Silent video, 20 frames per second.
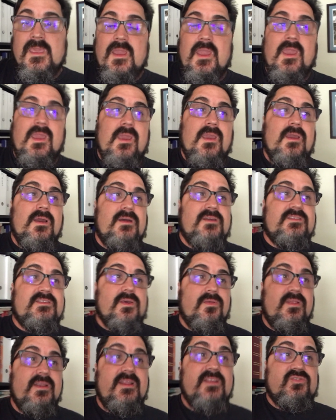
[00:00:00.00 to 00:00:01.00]
and
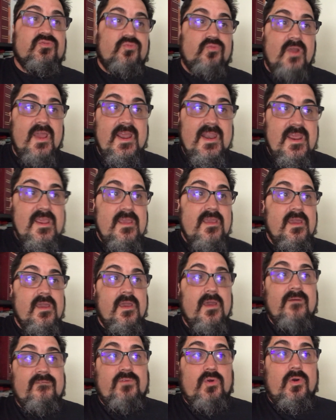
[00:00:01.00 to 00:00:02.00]
so that it's ready
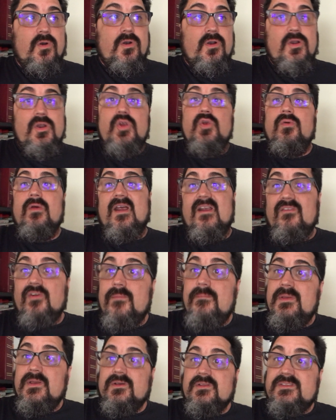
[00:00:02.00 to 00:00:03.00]
for
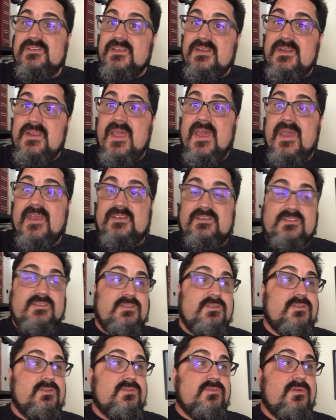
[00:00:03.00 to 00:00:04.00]
whoever builds it next.
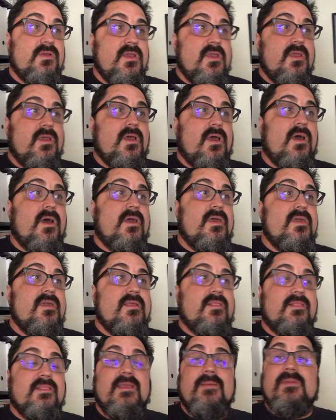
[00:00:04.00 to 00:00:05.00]
To
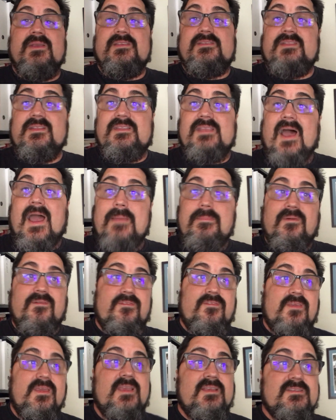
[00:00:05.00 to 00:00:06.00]
it limits the type
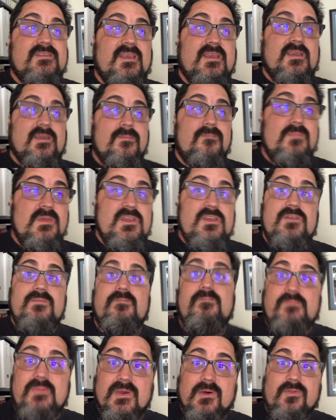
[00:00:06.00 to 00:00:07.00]
of things that can be
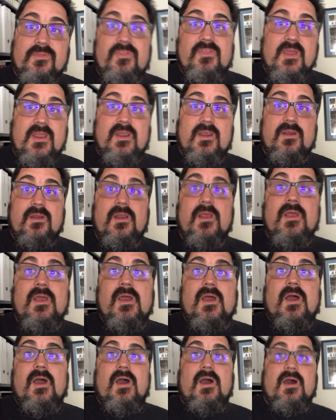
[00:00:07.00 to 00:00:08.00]
built there,
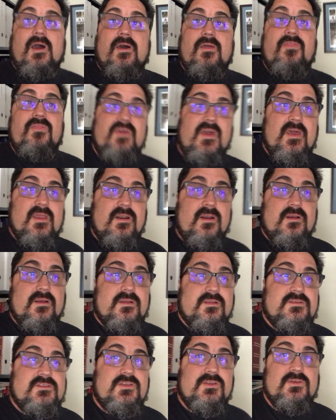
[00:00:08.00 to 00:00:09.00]

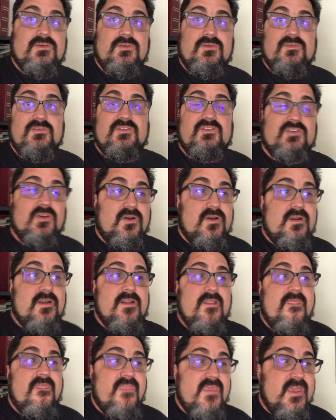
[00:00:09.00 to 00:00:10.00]
that to
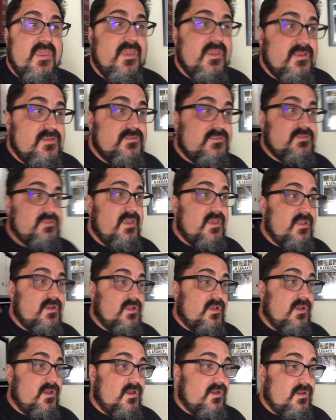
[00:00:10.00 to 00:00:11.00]
certain things
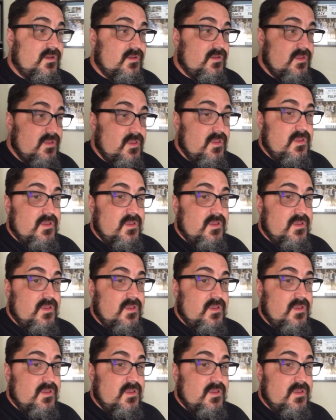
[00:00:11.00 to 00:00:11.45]
that